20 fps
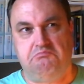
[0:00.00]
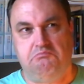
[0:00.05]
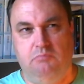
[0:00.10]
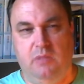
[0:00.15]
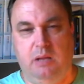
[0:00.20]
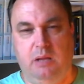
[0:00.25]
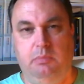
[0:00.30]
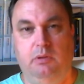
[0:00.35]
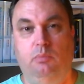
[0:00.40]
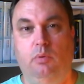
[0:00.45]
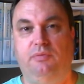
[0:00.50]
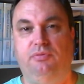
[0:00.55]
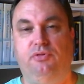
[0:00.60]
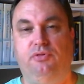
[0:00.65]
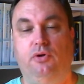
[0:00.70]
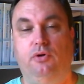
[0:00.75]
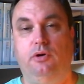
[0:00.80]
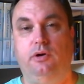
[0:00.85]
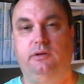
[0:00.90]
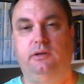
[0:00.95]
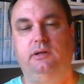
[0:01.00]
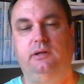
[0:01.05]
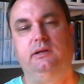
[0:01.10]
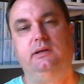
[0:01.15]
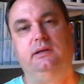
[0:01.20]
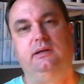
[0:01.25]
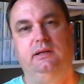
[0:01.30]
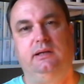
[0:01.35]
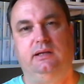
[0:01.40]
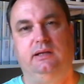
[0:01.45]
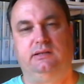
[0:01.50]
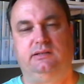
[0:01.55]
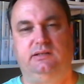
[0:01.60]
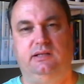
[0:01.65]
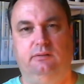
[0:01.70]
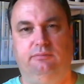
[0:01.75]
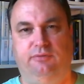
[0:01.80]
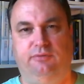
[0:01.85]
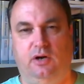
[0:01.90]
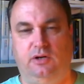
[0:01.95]
maybe 1/3 is
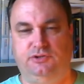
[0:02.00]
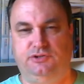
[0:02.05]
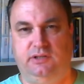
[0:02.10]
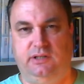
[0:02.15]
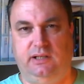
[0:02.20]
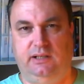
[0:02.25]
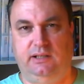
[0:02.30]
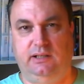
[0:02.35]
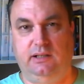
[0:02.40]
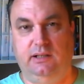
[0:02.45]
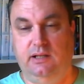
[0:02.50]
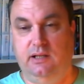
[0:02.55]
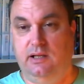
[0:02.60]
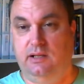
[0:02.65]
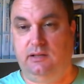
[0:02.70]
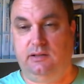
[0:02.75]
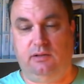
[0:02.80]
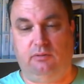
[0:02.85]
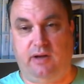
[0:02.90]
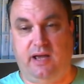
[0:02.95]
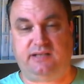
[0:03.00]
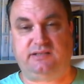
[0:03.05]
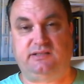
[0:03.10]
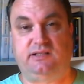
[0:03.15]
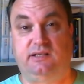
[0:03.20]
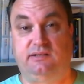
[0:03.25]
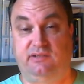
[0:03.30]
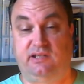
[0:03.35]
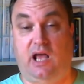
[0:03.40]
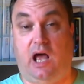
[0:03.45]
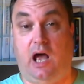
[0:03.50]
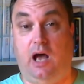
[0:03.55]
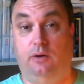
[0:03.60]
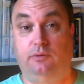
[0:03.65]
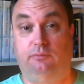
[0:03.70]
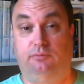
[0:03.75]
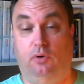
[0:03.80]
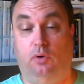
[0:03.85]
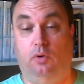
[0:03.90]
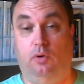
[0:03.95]
still functioning. The rest is
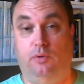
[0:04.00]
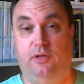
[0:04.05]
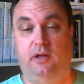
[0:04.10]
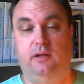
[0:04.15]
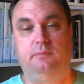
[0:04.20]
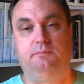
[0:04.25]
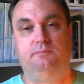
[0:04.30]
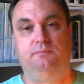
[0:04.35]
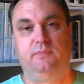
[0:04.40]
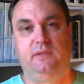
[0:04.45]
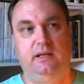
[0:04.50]
out of order.